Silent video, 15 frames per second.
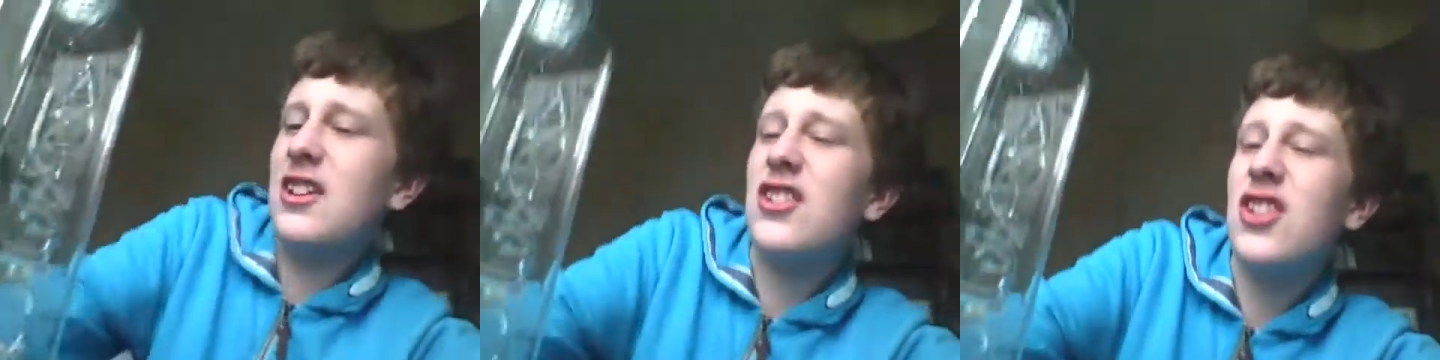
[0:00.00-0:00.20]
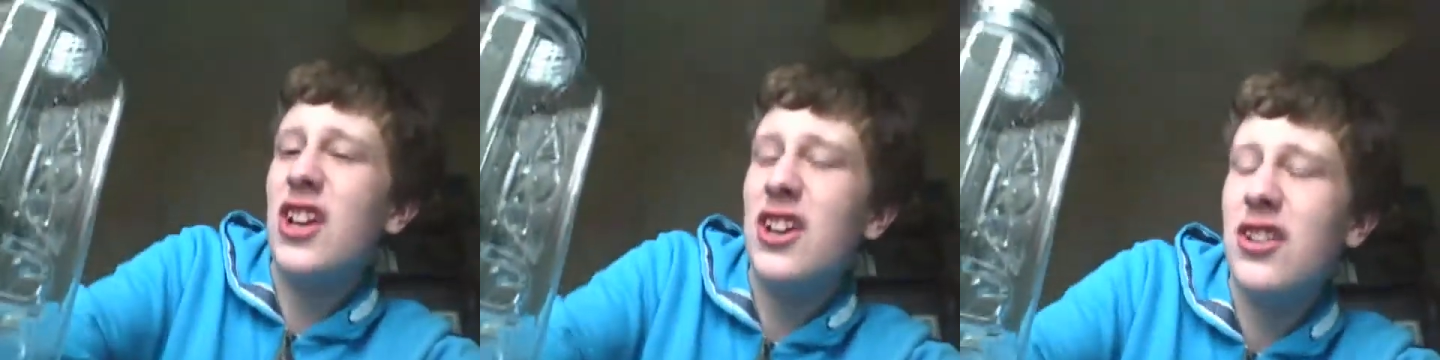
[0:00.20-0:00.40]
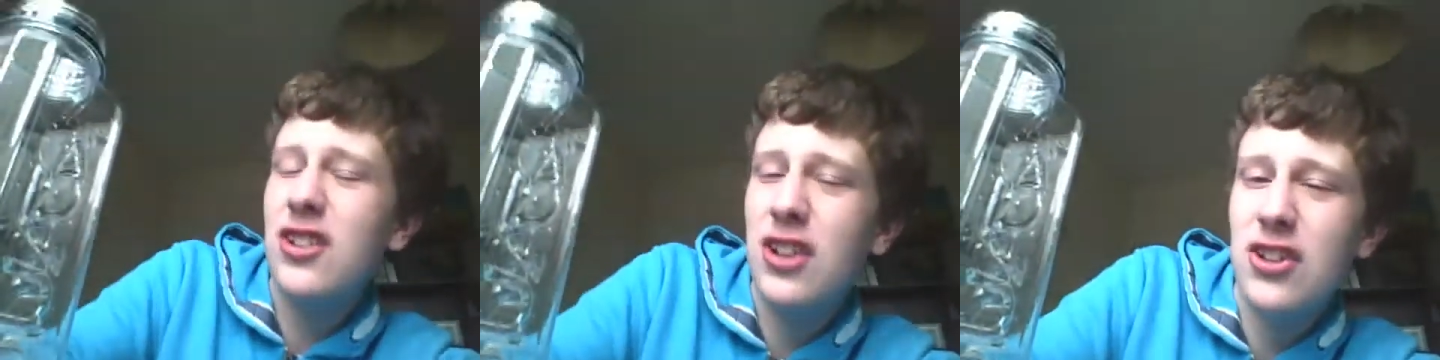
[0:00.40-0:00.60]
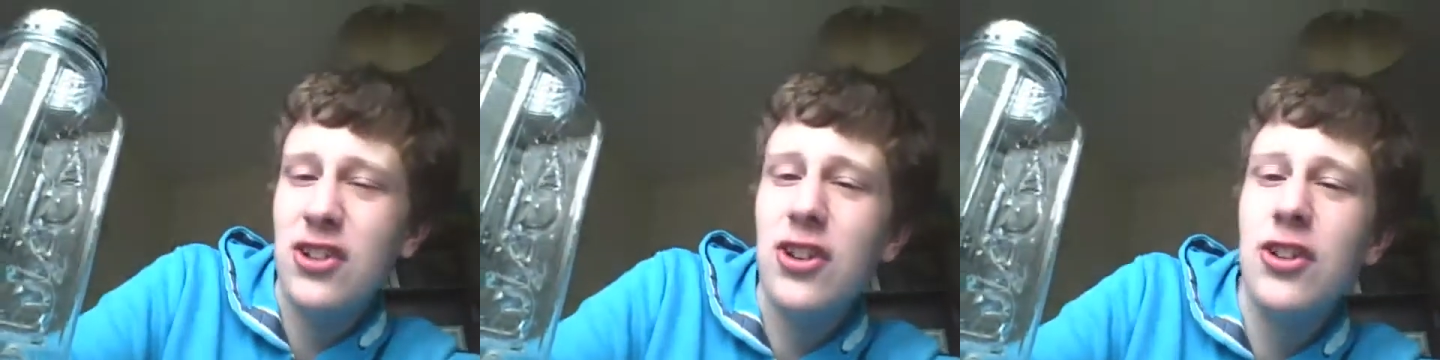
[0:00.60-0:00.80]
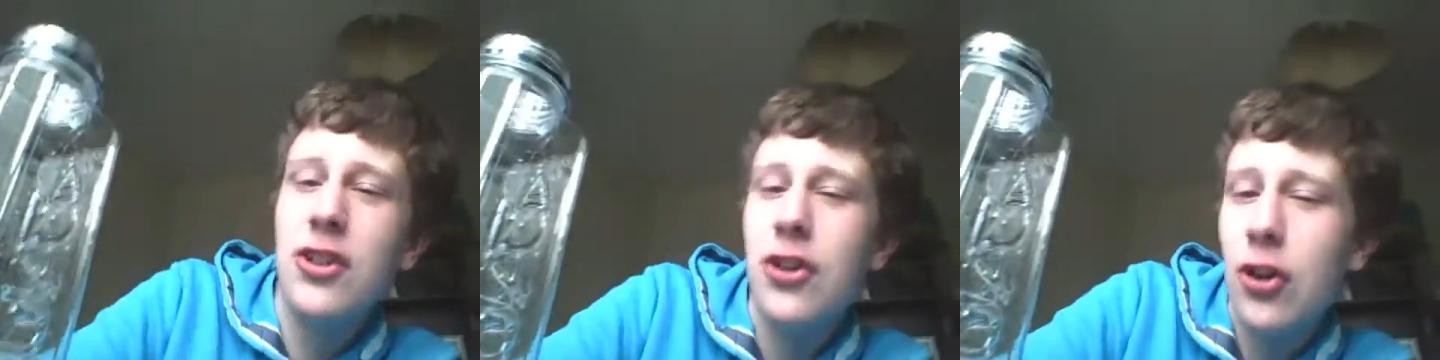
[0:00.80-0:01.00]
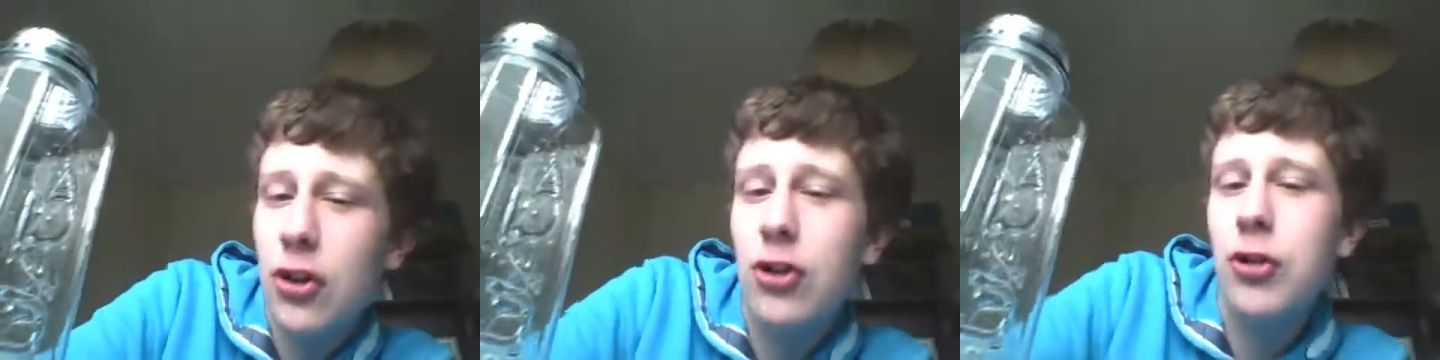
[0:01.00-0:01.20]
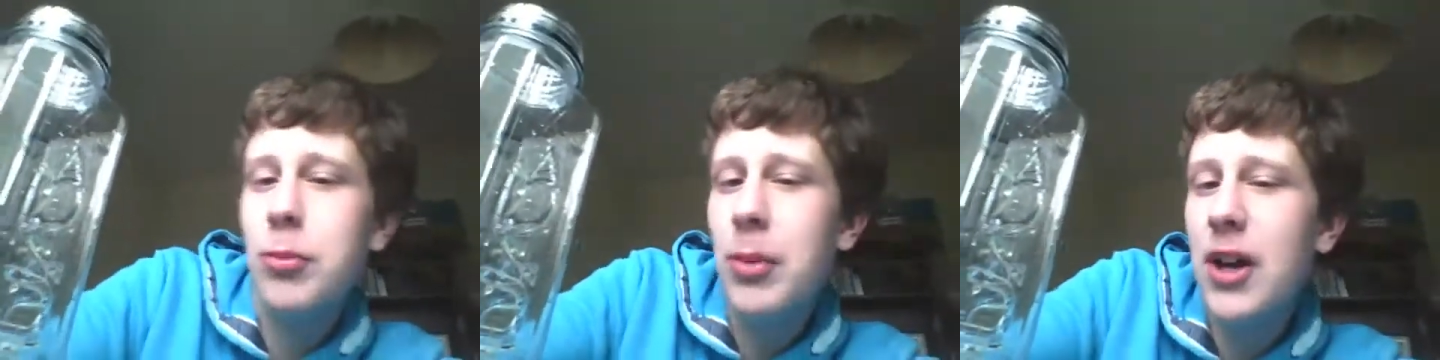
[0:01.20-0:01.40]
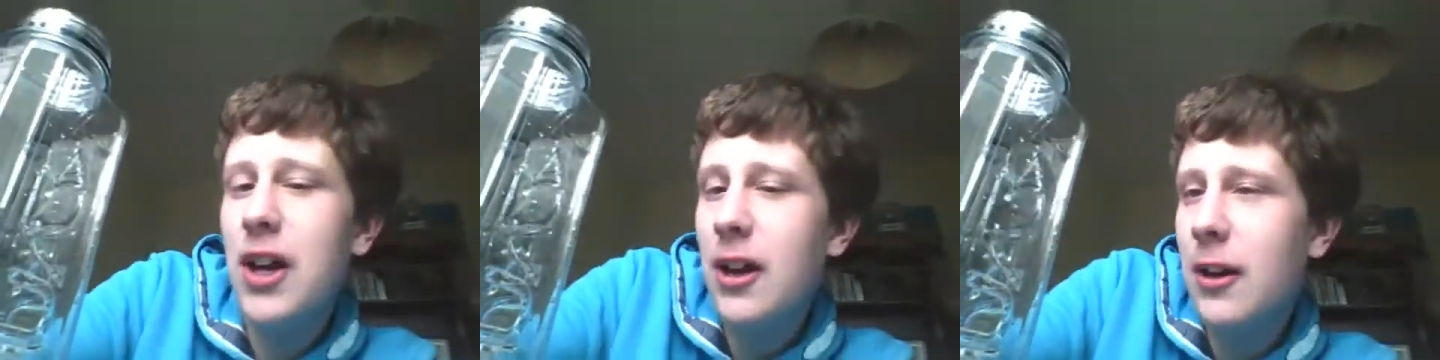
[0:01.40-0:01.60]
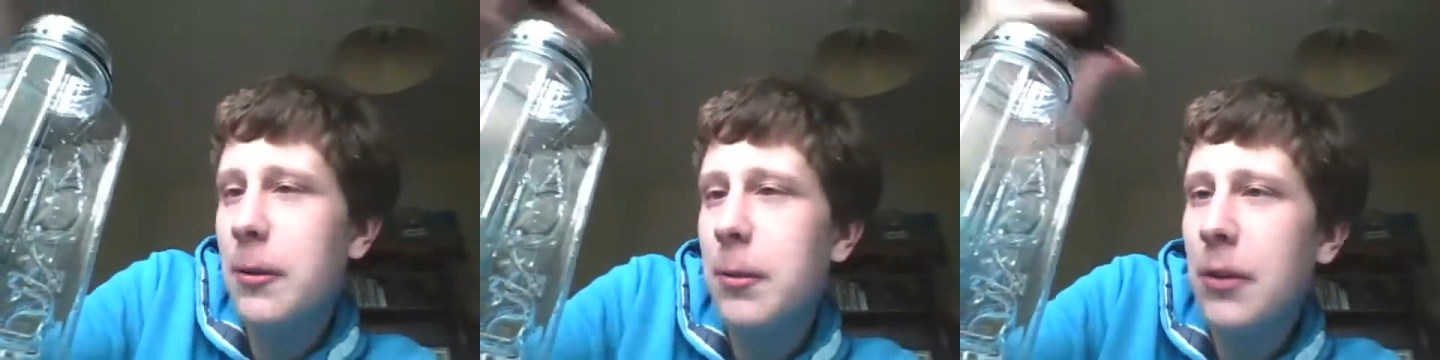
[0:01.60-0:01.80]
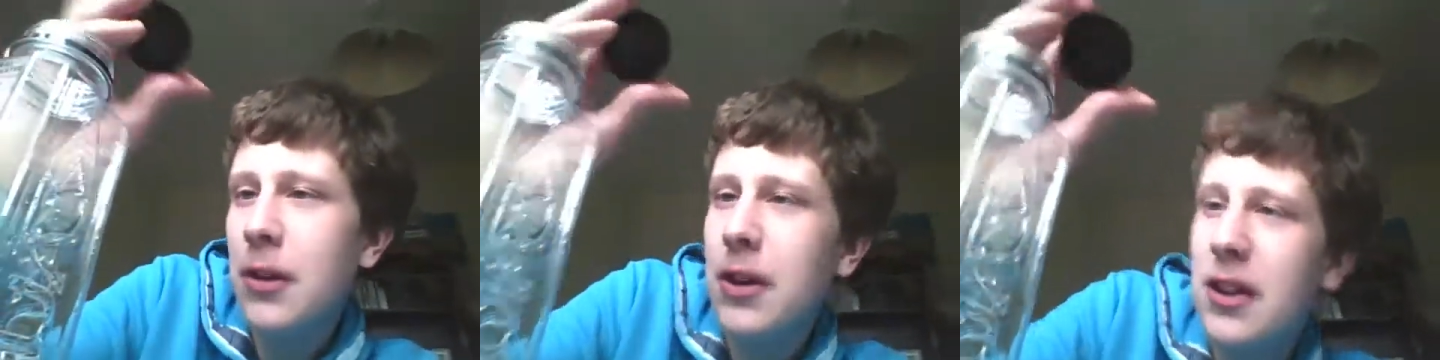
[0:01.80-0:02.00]
It's actually it's not too bad,
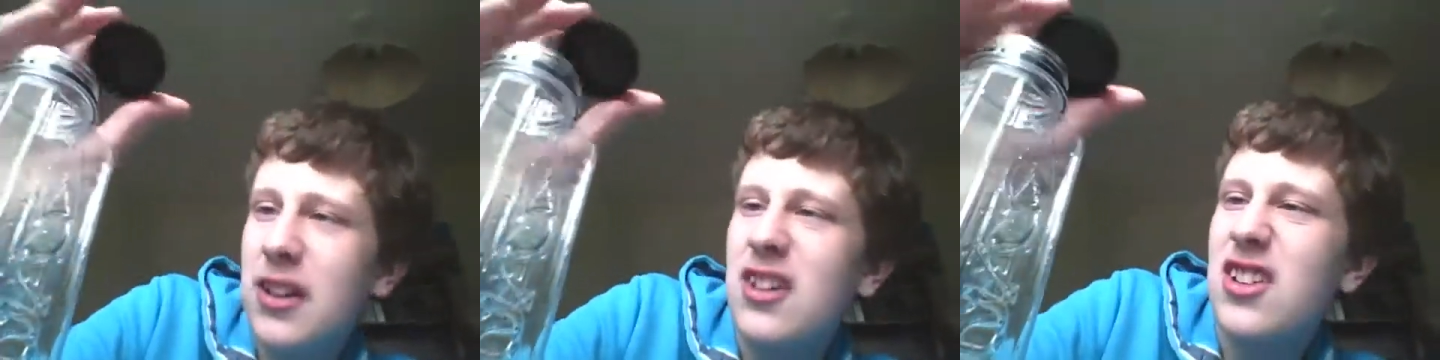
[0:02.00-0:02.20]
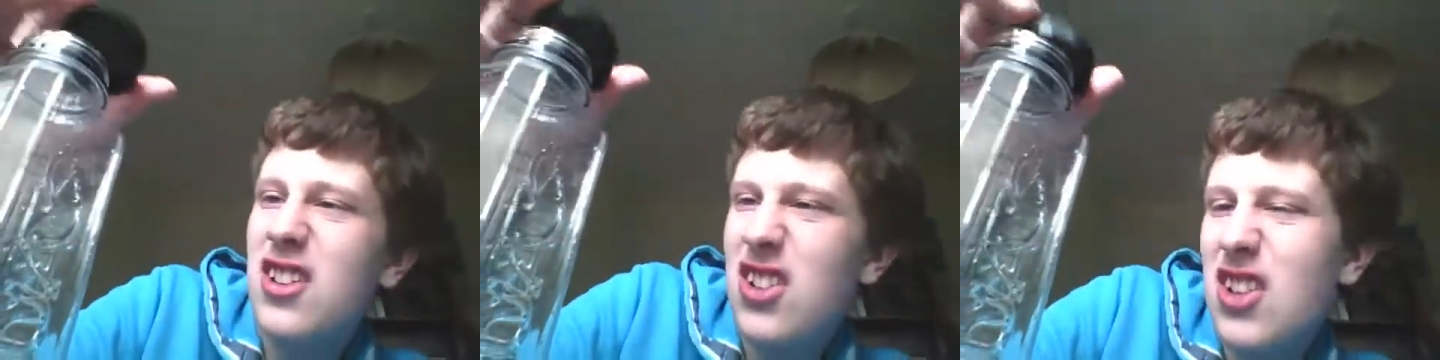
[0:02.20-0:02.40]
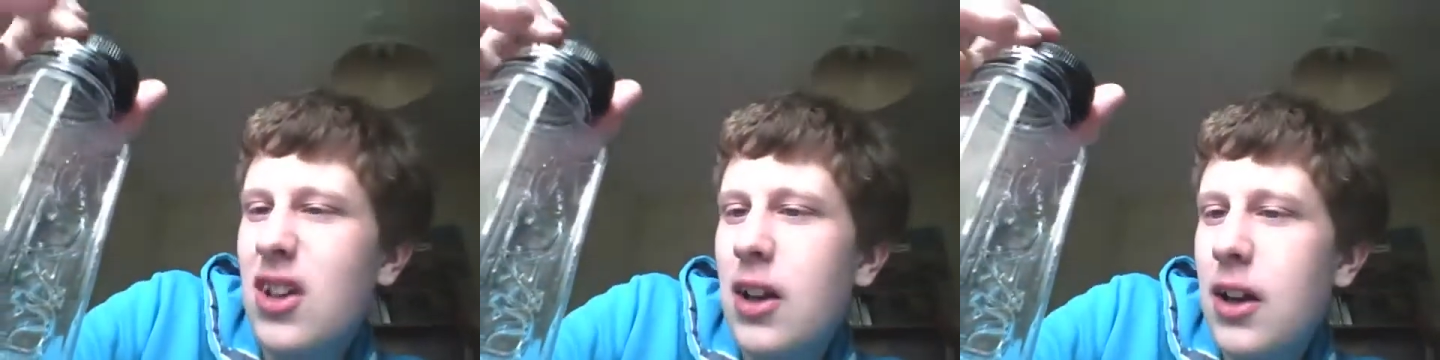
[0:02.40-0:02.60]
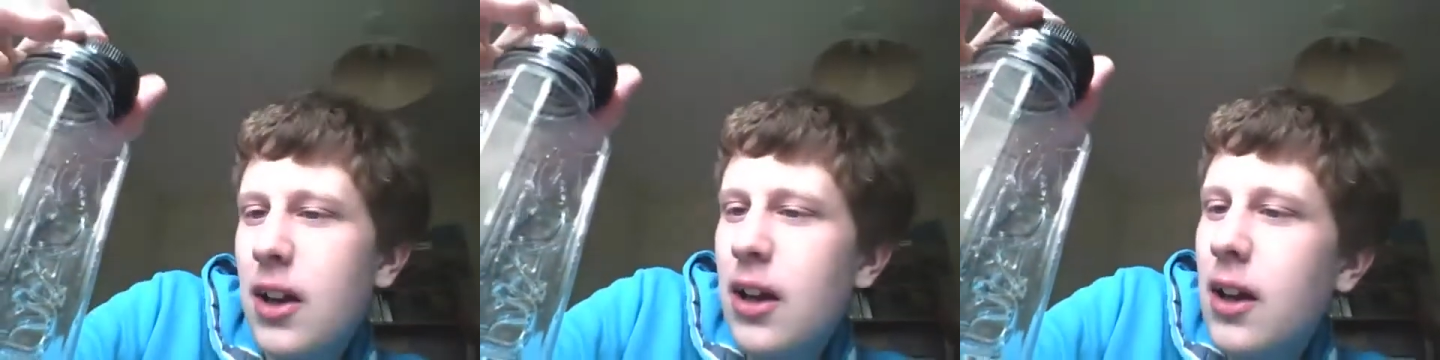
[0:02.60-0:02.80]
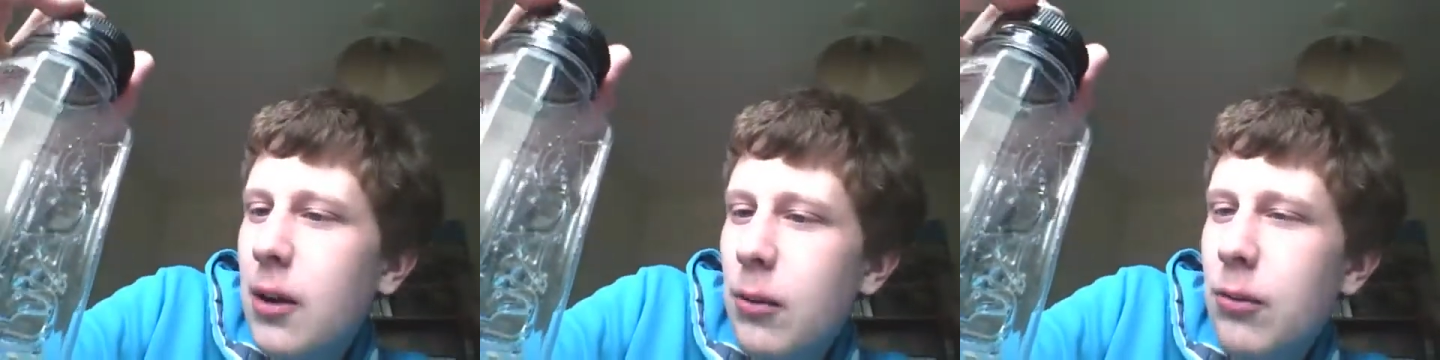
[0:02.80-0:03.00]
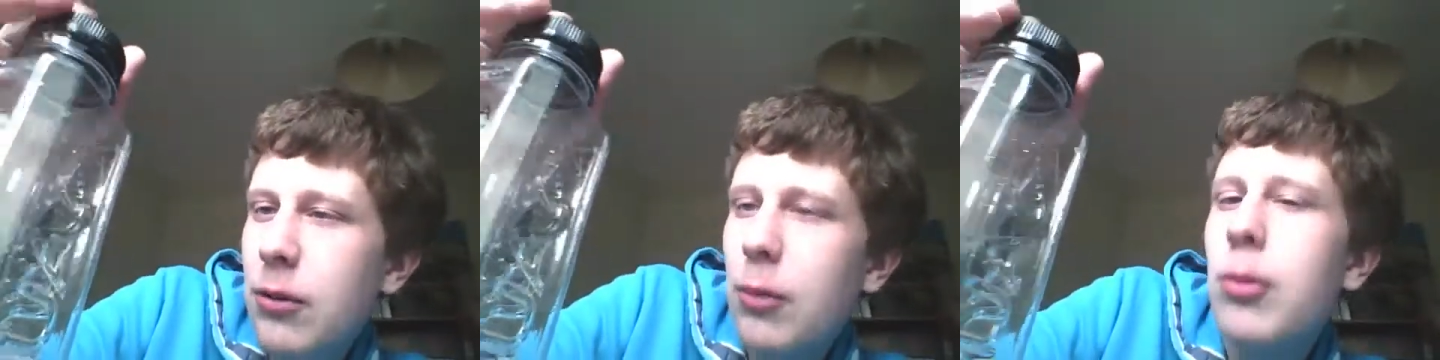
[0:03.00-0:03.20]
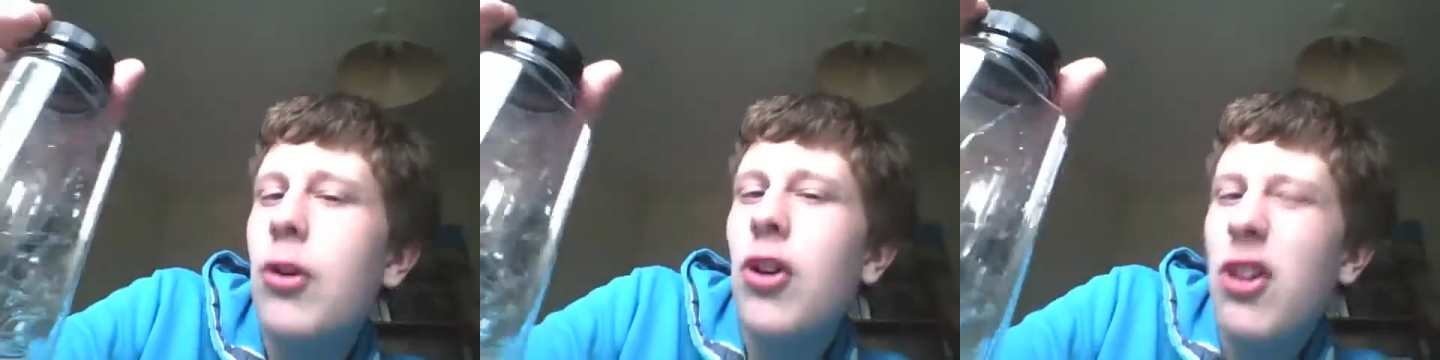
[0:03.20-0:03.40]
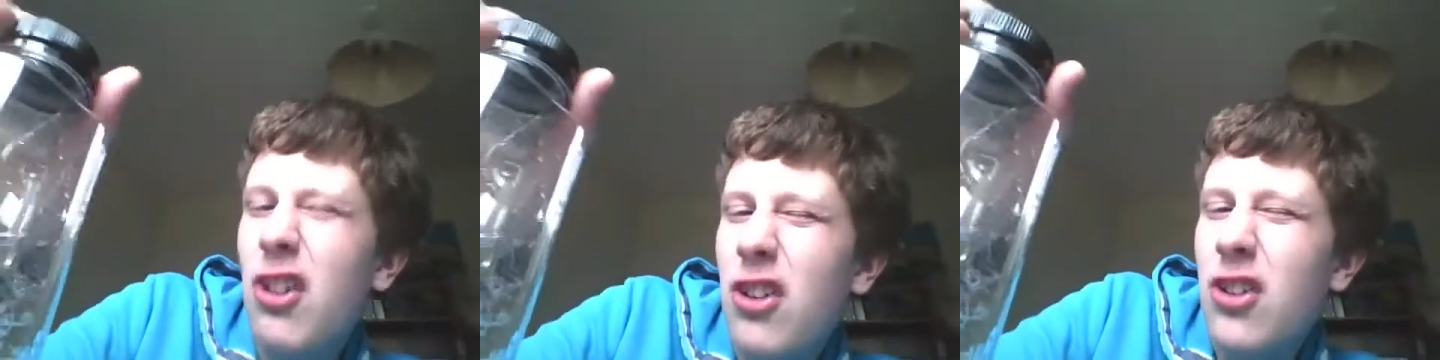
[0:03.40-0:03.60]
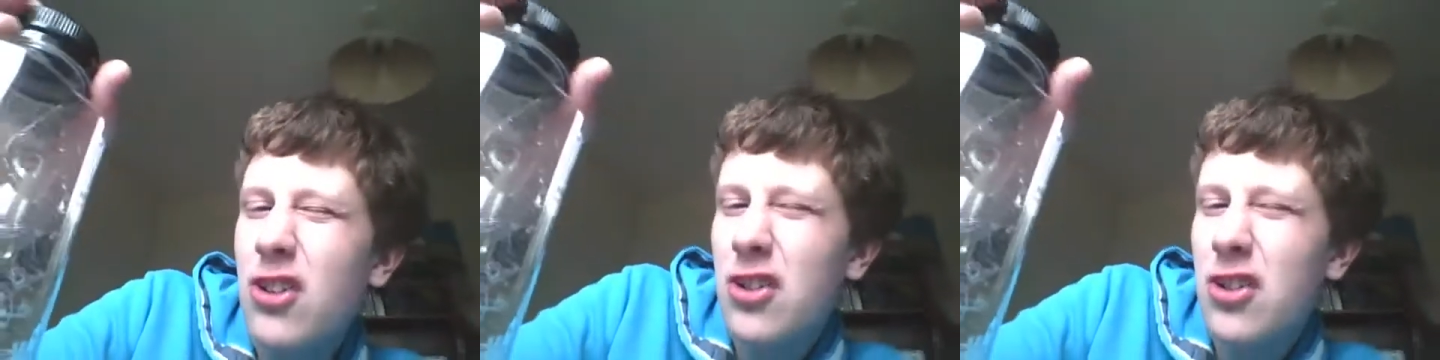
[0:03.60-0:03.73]
but it's for water.